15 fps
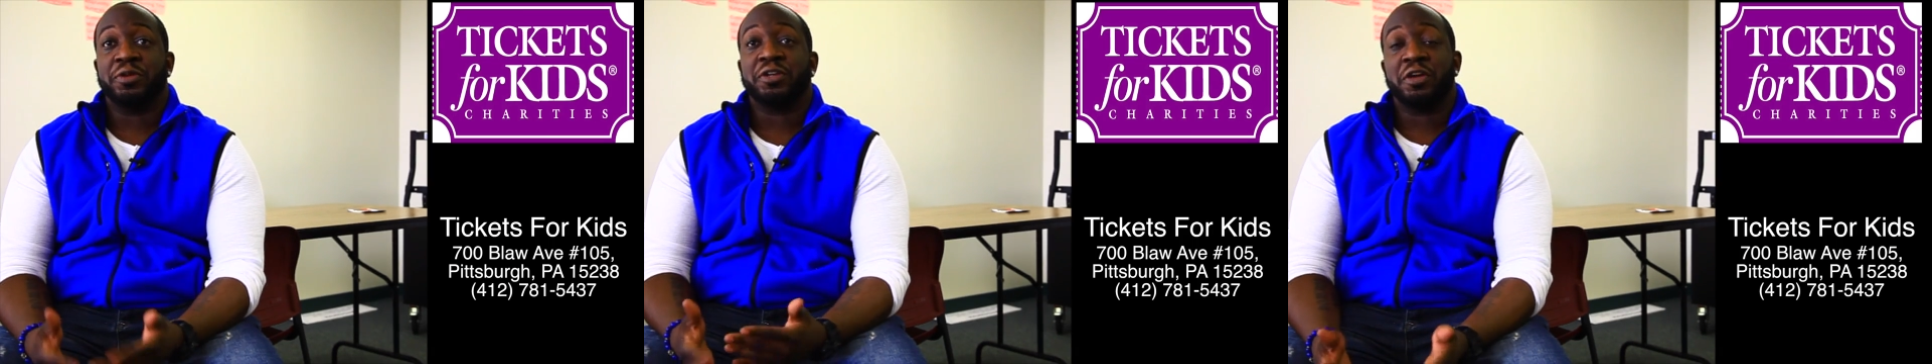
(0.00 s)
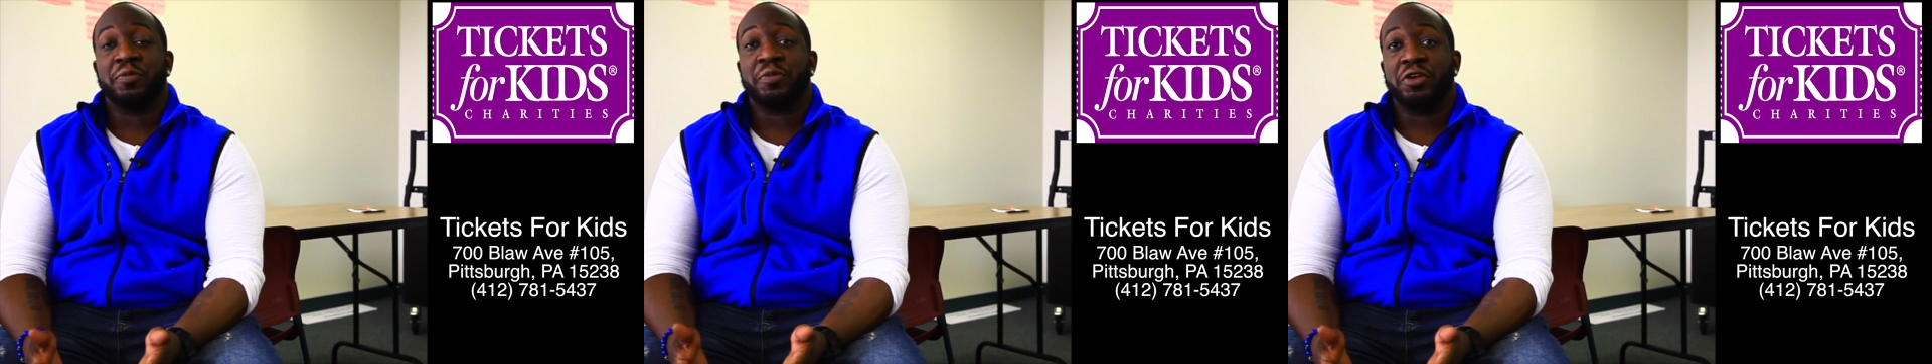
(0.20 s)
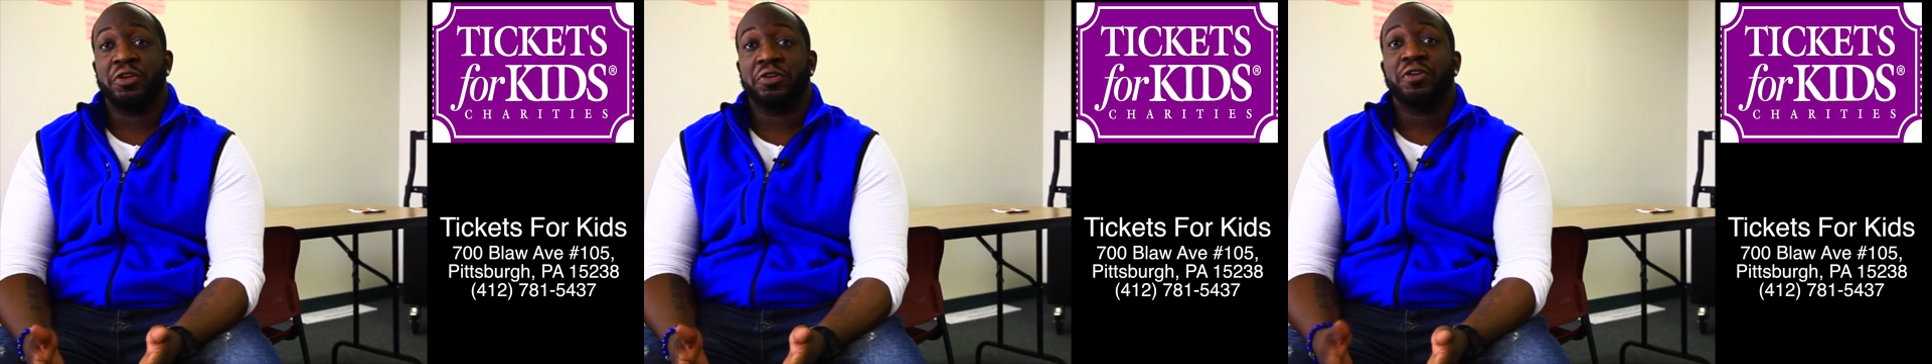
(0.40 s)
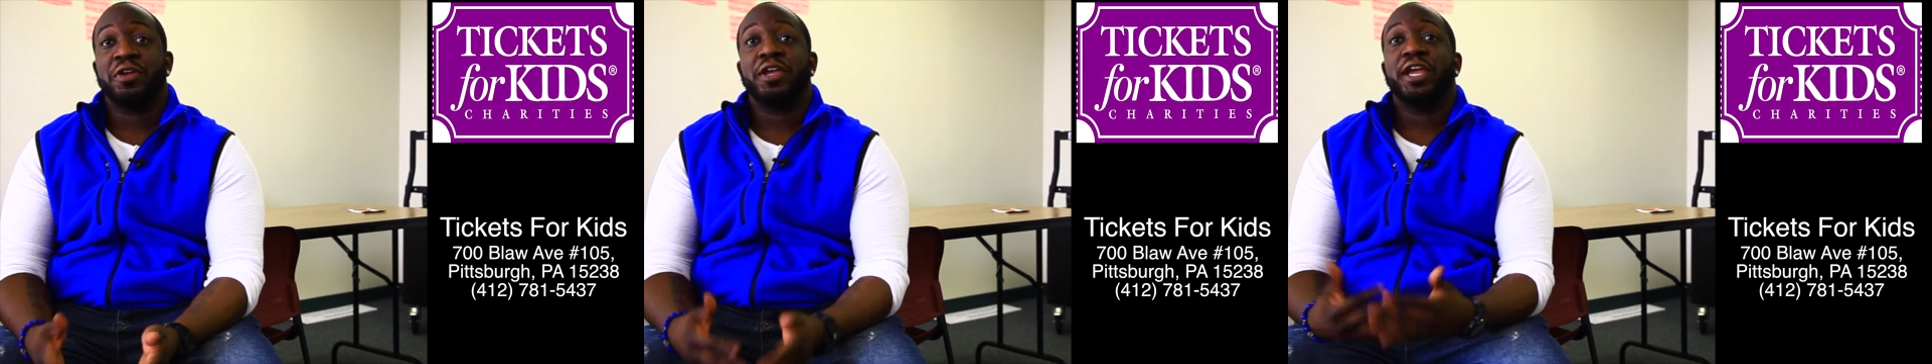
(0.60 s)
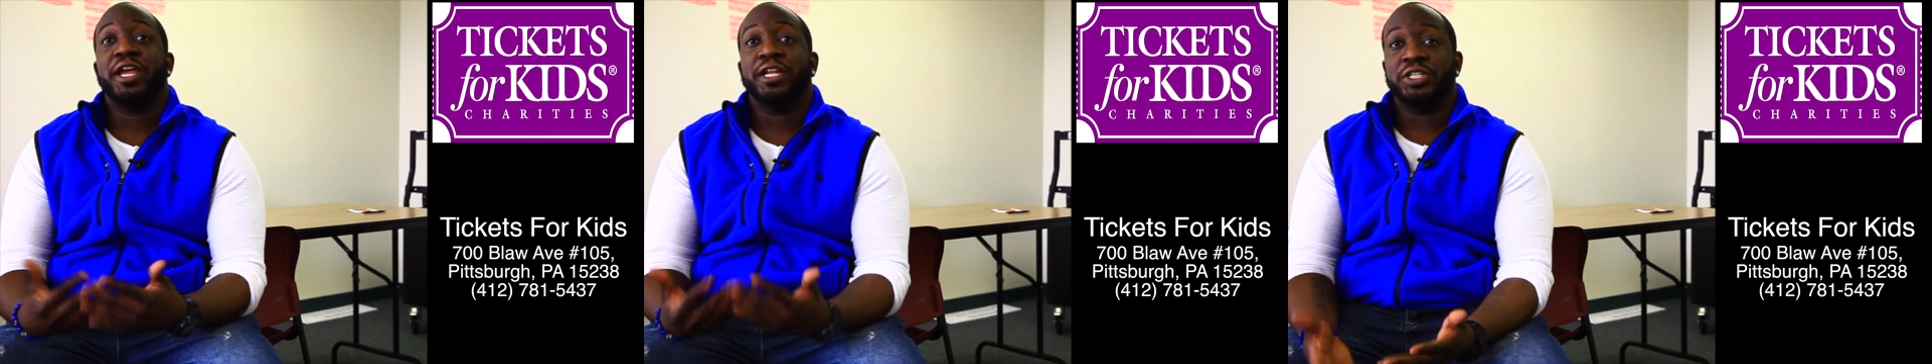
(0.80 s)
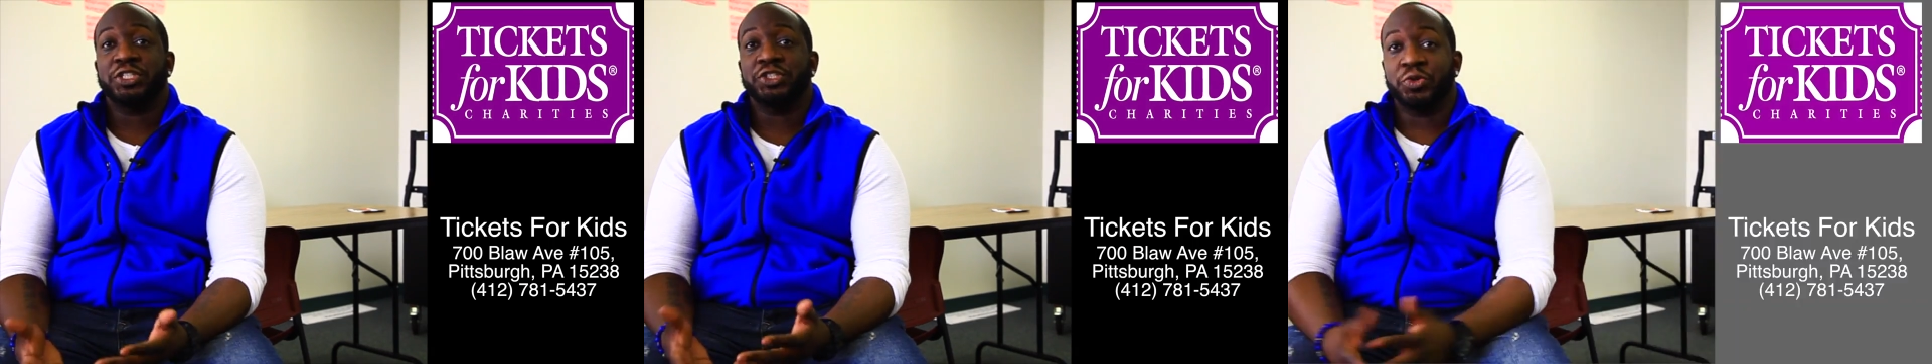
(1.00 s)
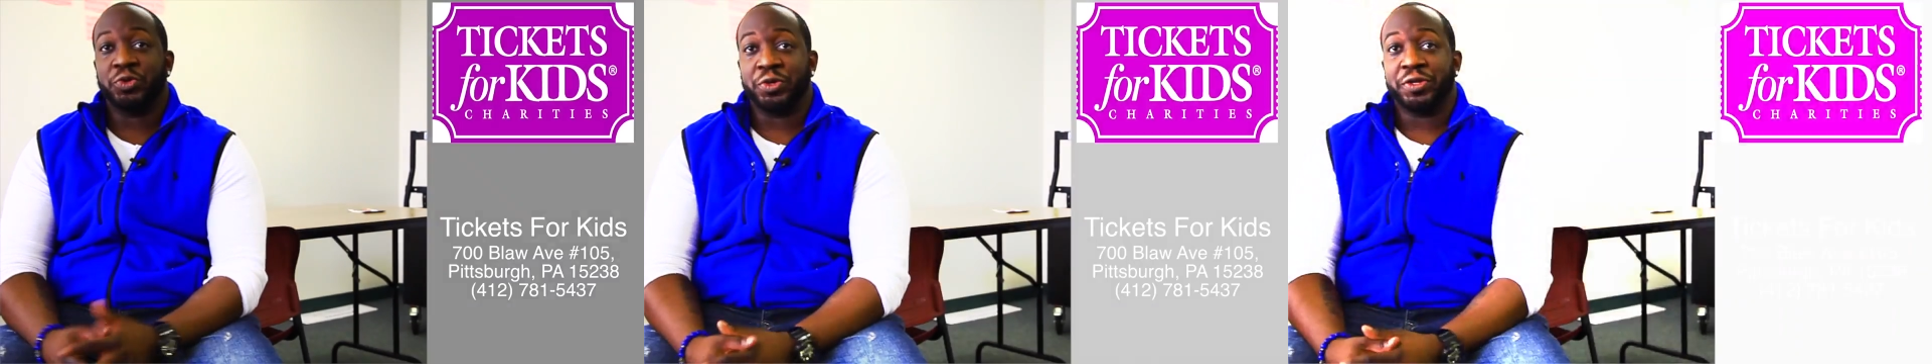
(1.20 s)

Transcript: to come here and enjoy.